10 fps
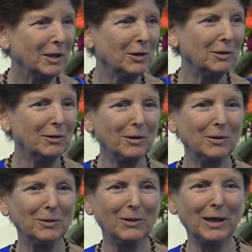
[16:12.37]
You
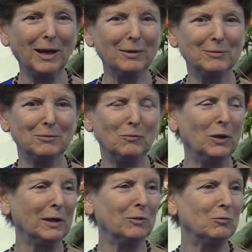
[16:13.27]
know, they got
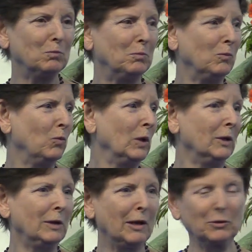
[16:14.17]
really
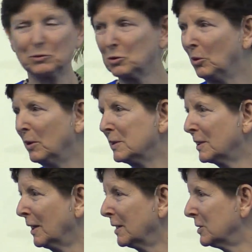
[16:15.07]
real leather toys
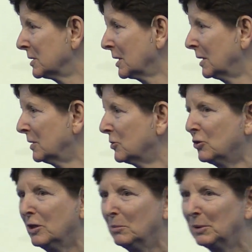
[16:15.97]
and I just get
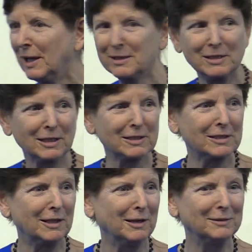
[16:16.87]
this cheap plastic
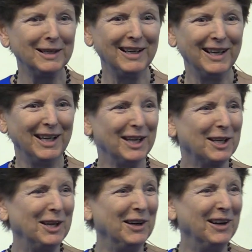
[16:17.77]
stuff.